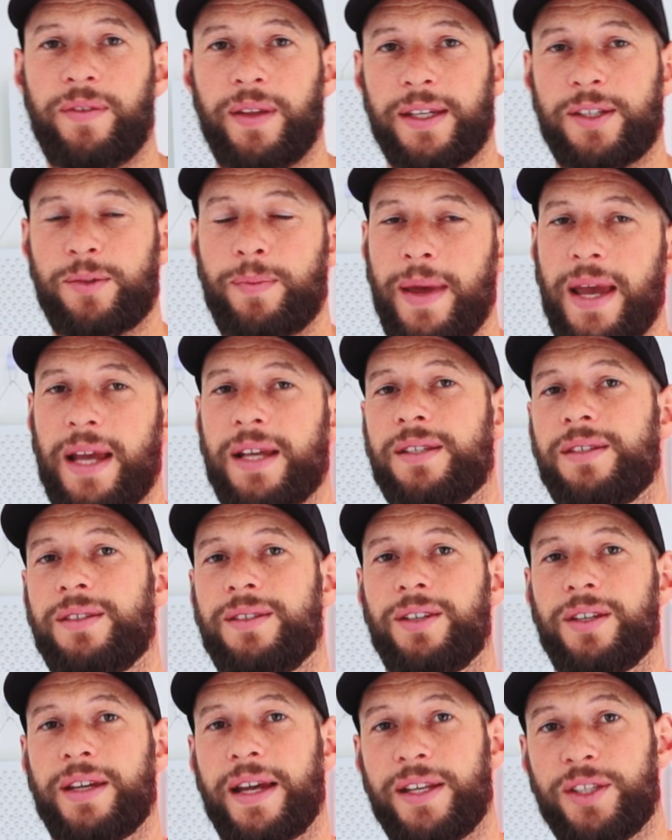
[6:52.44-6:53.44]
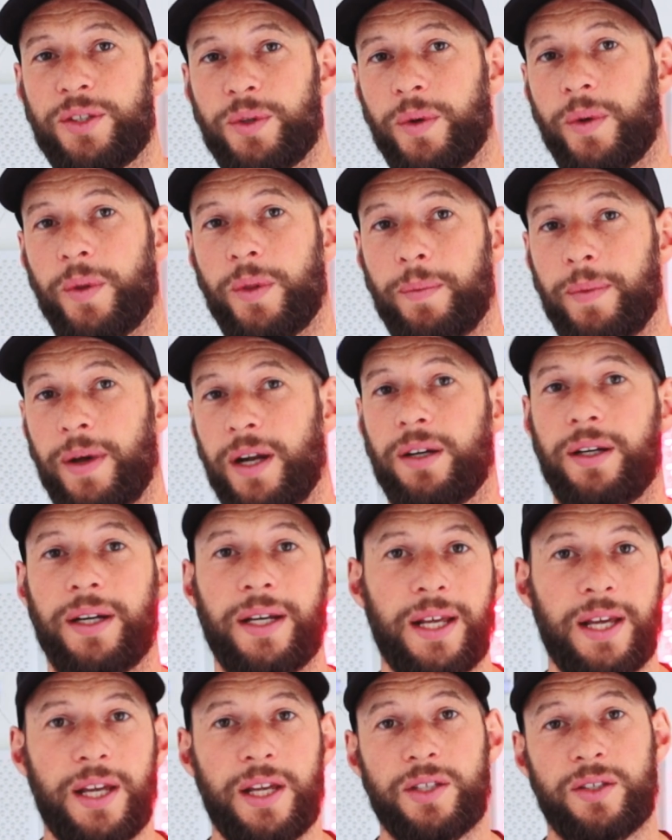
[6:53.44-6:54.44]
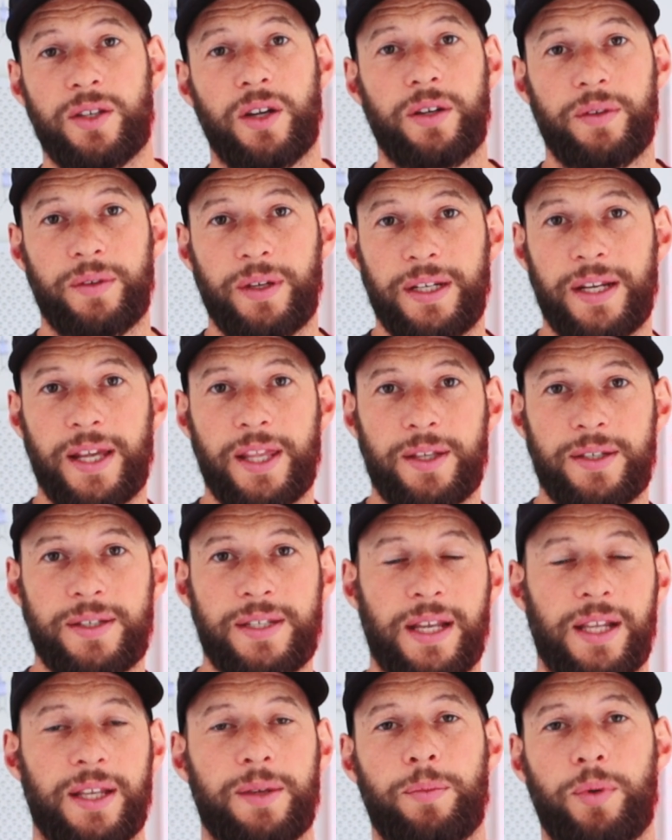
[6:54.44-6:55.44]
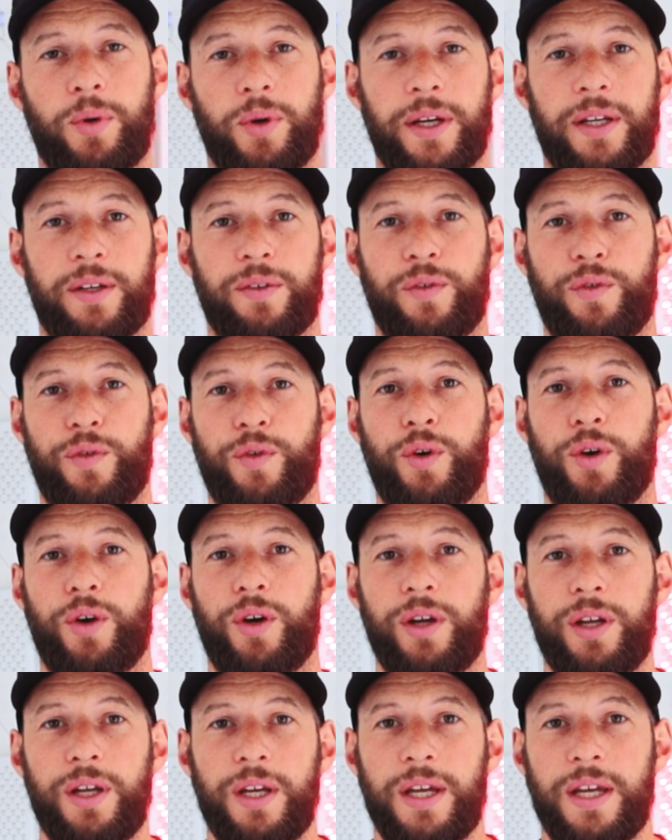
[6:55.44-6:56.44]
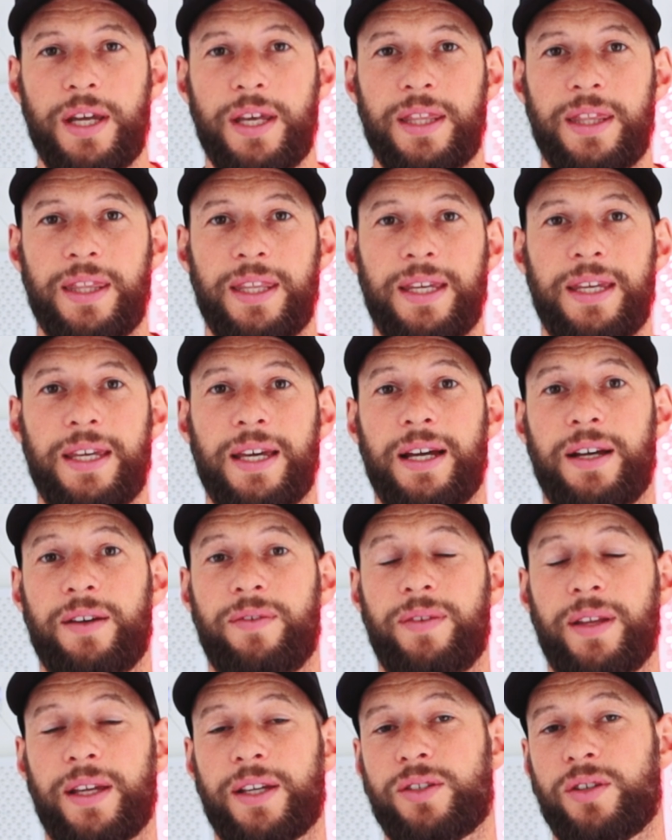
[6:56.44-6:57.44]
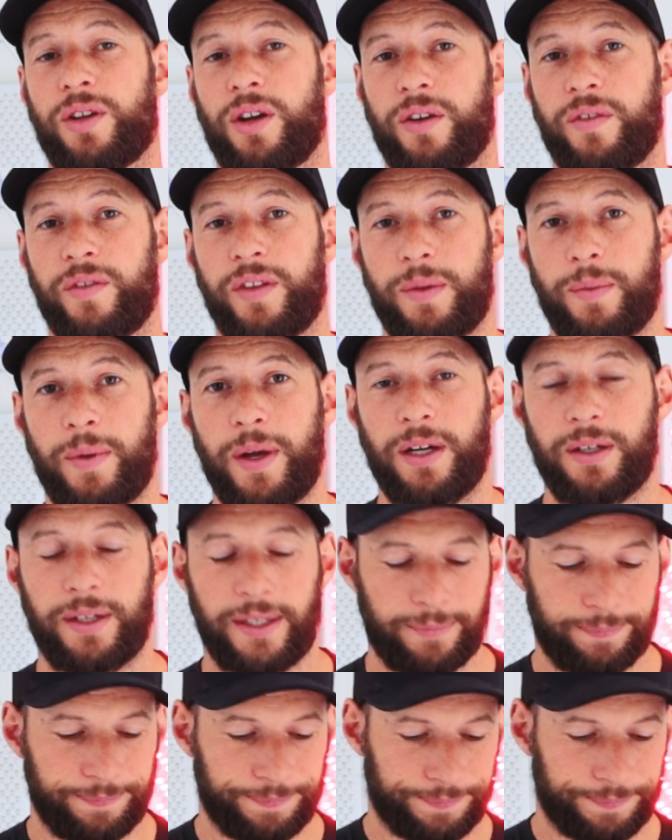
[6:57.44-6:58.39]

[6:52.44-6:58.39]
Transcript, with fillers: Flex Max. You can't do it with the Mito Red. So another selling point for the uh, Flex over the Mito Red.